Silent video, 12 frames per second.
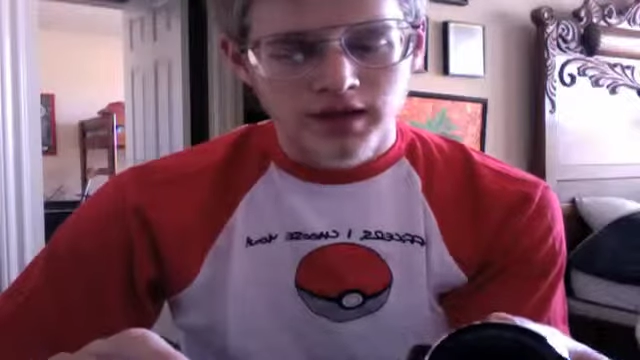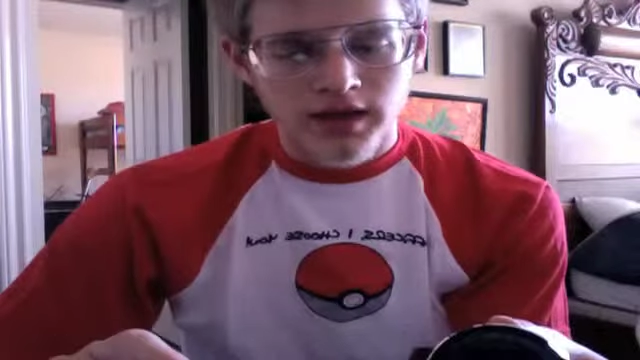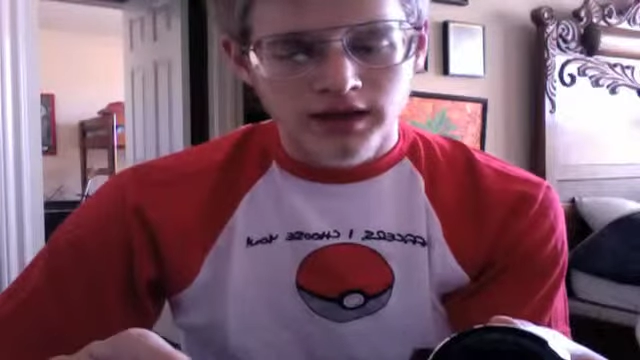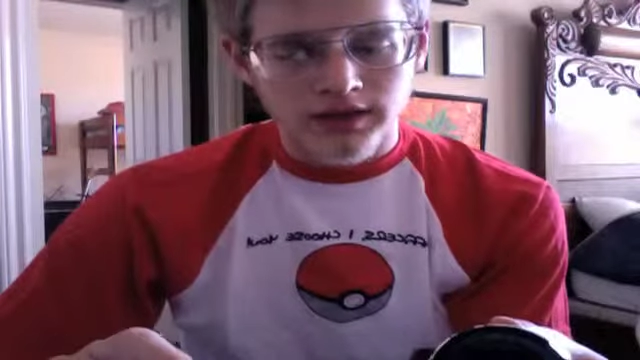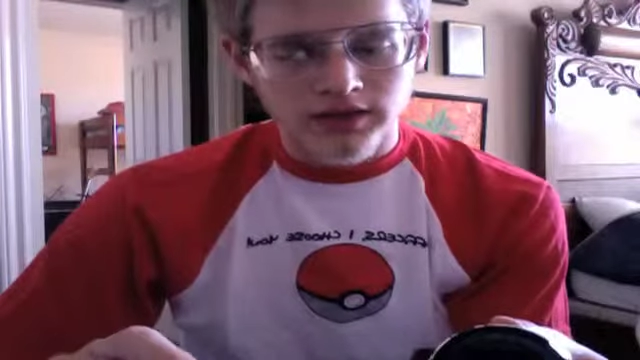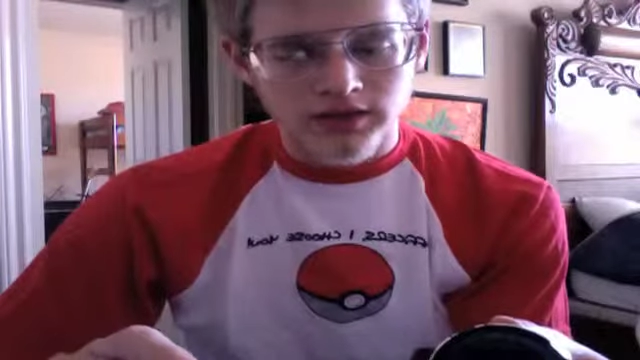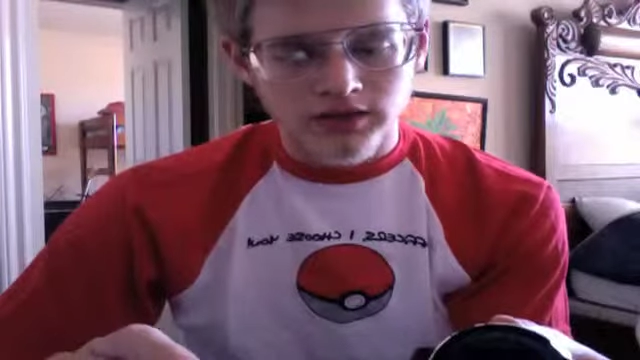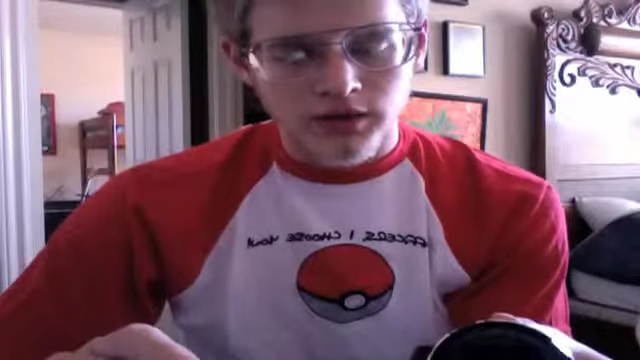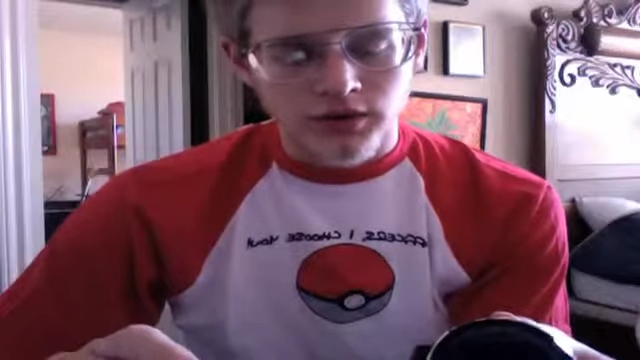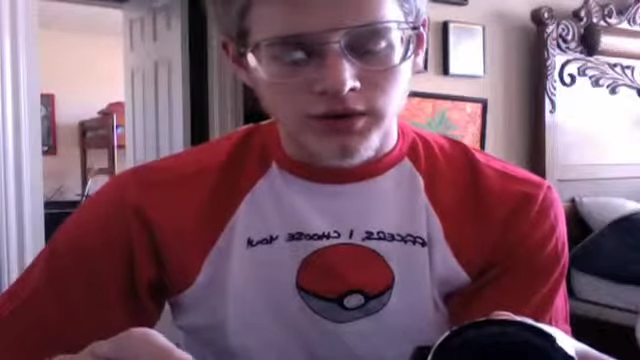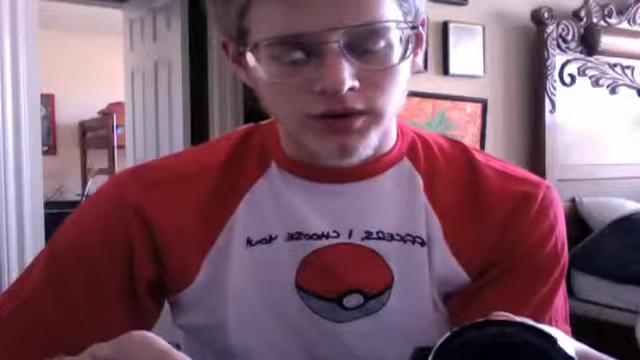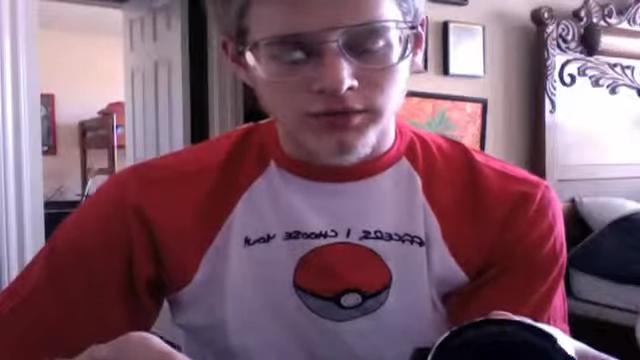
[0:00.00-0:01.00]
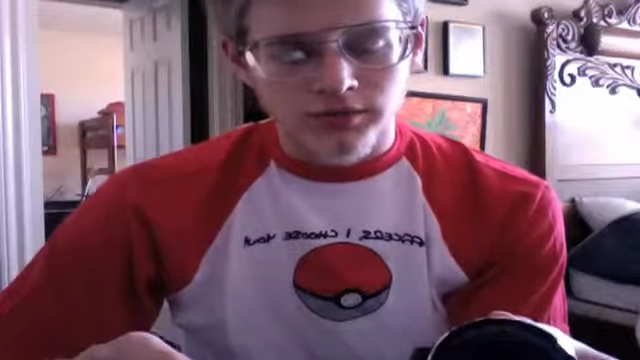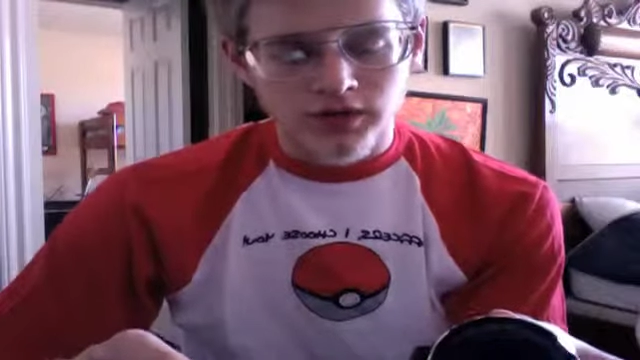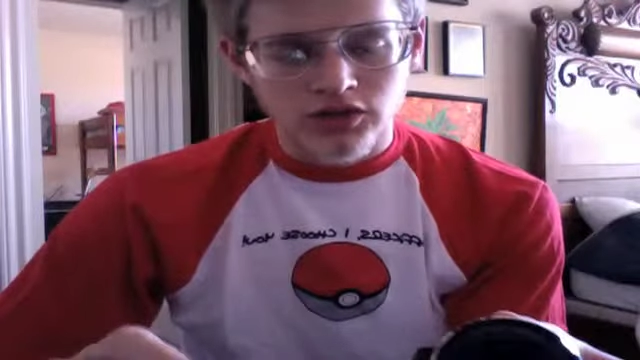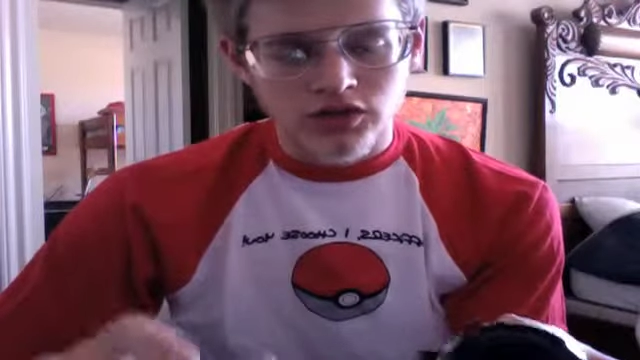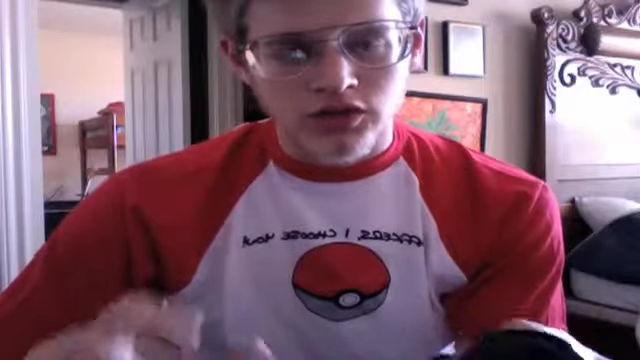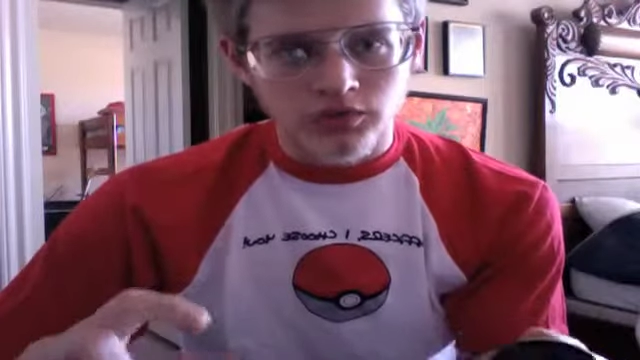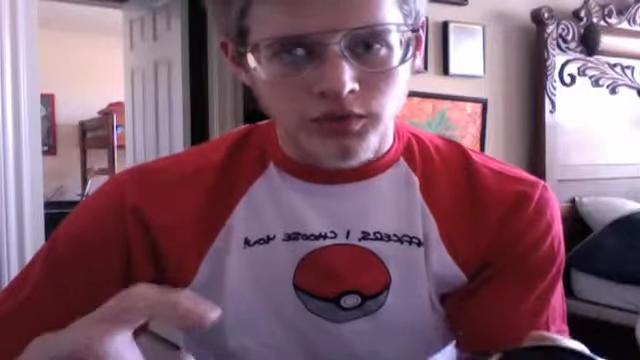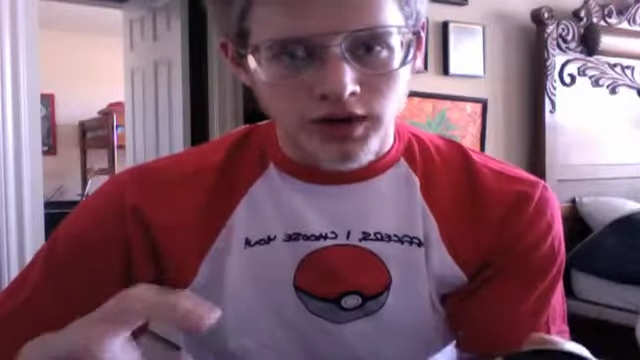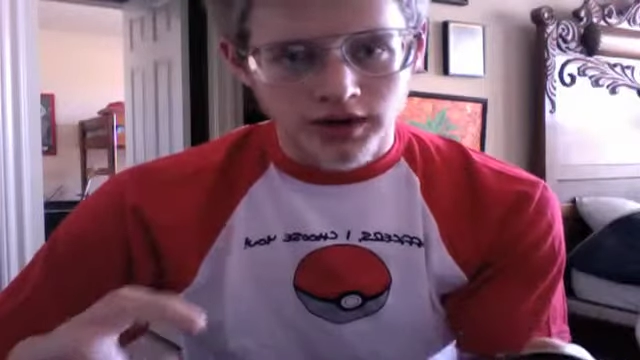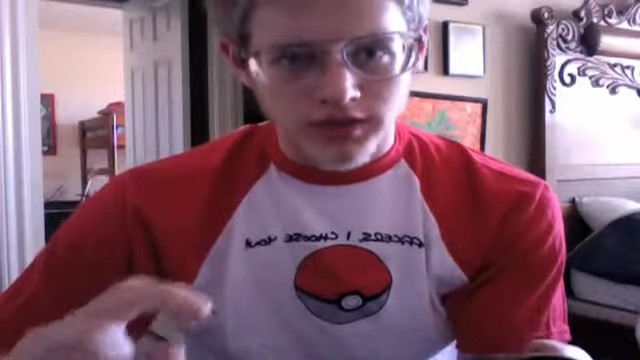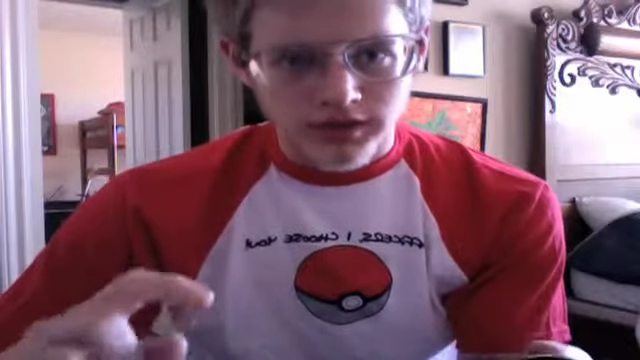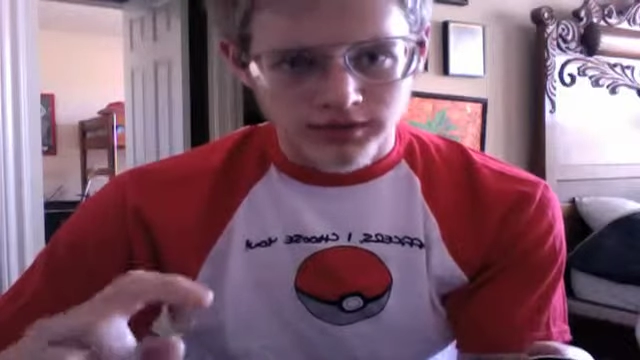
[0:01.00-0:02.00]
And so make sure you've
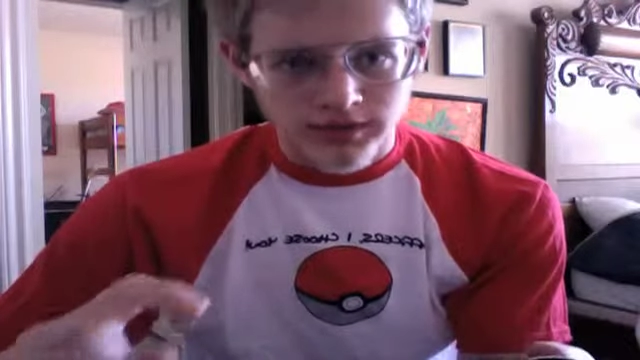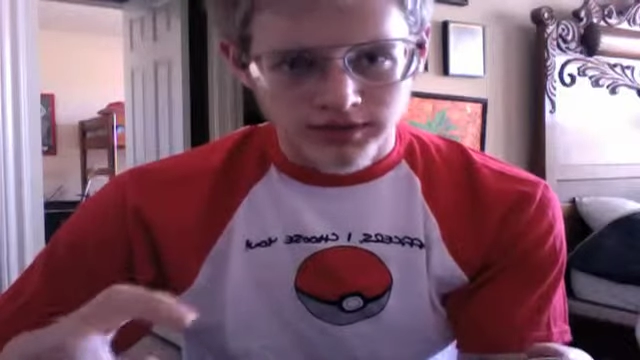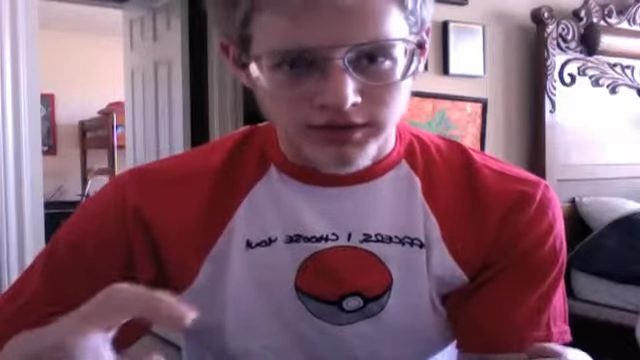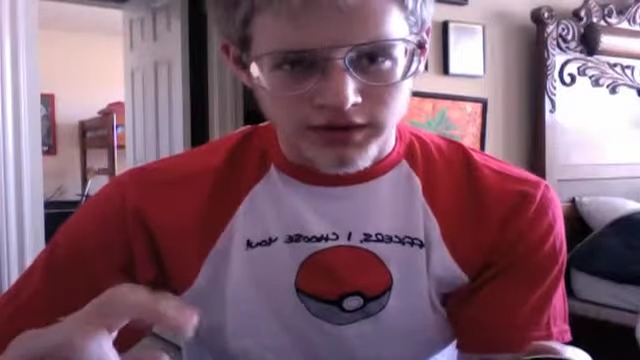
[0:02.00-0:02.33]
watched my